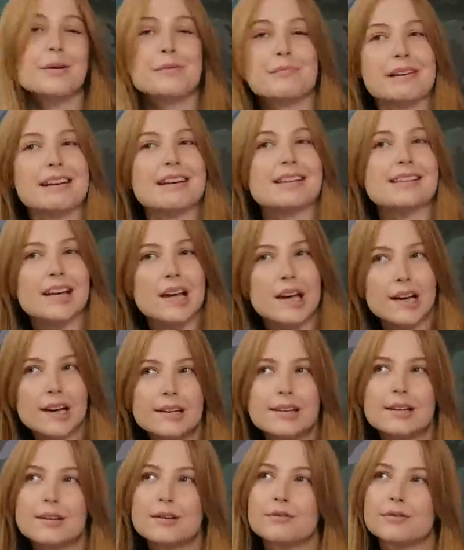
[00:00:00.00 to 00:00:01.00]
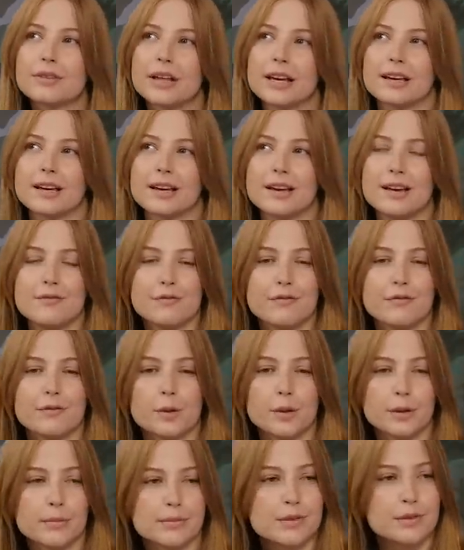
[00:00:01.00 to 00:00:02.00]
one because it kind of like
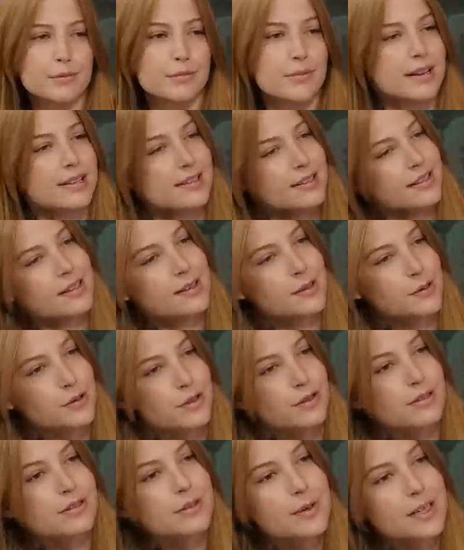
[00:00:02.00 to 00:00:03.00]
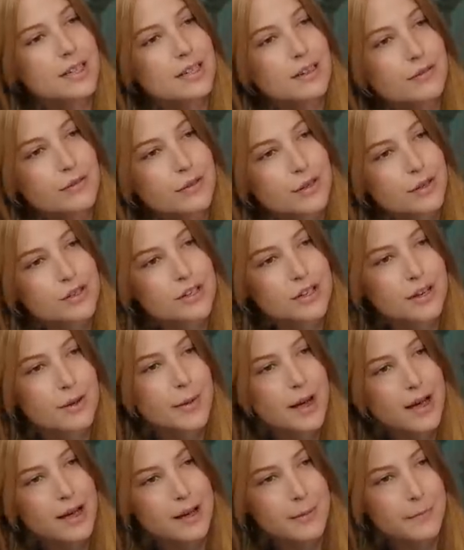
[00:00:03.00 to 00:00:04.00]
informed the rest of the intros that we did for
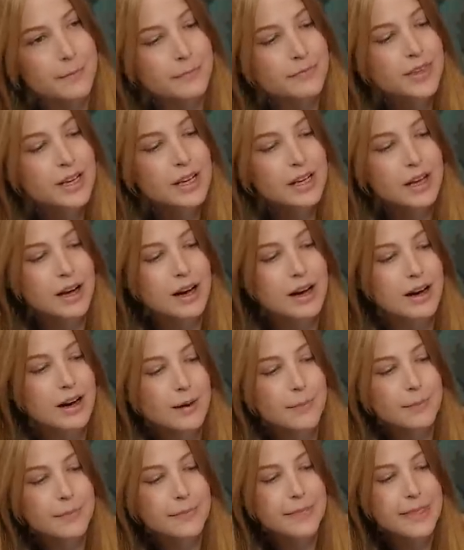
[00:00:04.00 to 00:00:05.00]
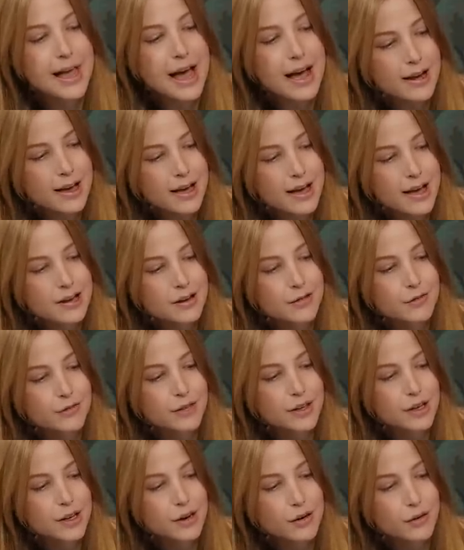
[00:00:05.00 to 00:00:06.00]
GMM. Um, that had a
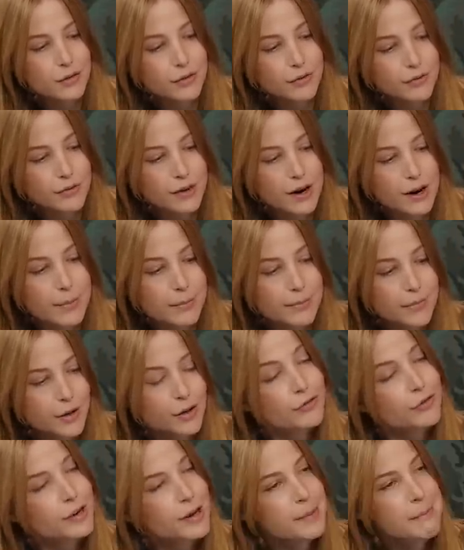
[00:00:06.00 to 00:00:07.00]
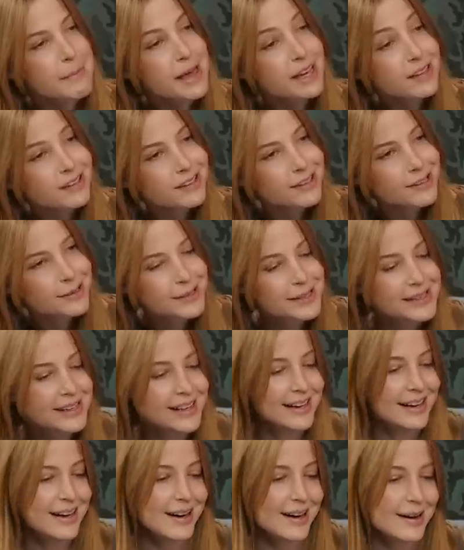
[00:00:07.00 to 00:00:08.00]
VO from your friend Mick,
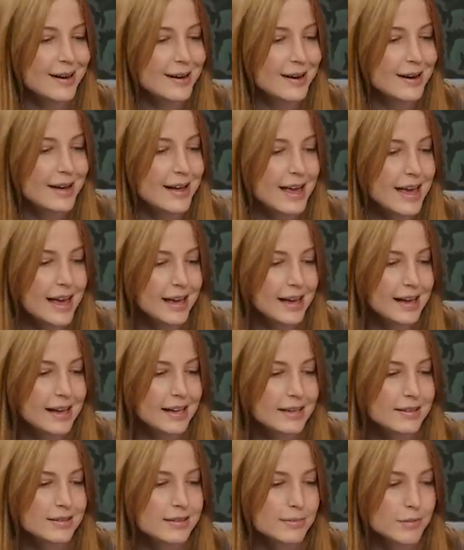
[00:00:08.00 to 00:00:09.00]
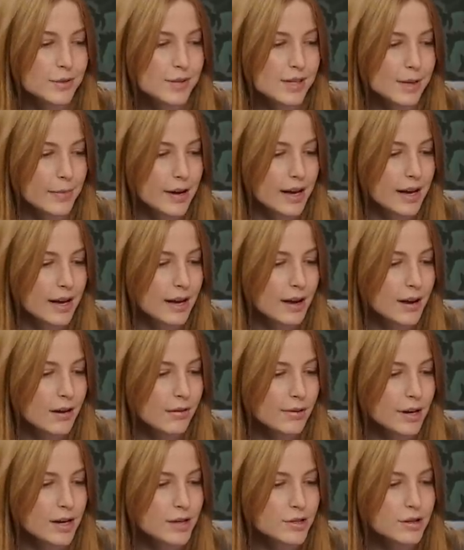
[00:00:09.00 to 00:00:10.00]
uh, and yeah. music by
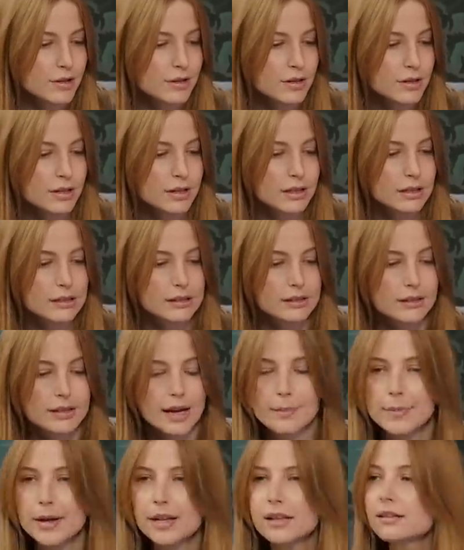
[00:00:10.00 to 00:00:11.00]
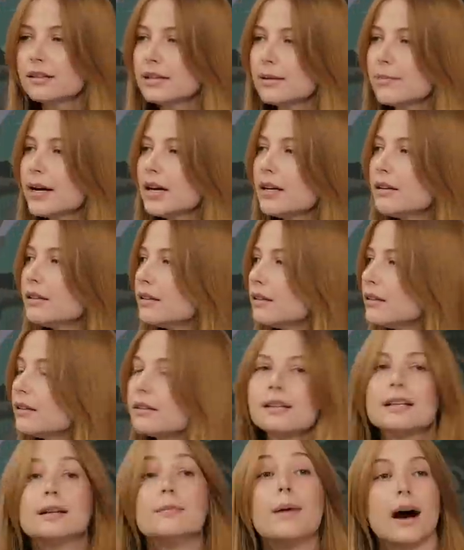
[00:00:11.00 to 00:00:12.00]
Roger Lima. Lima.
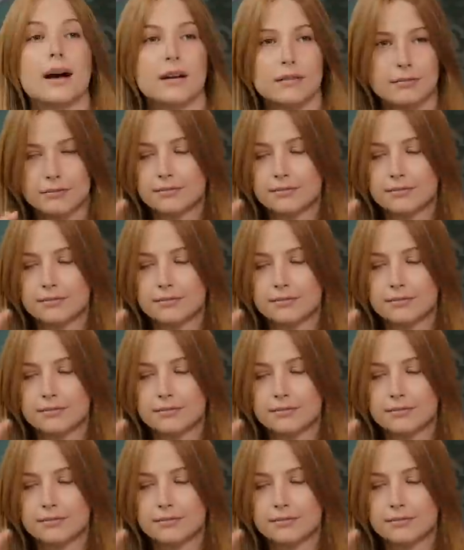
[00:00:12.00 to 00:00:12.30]
Lima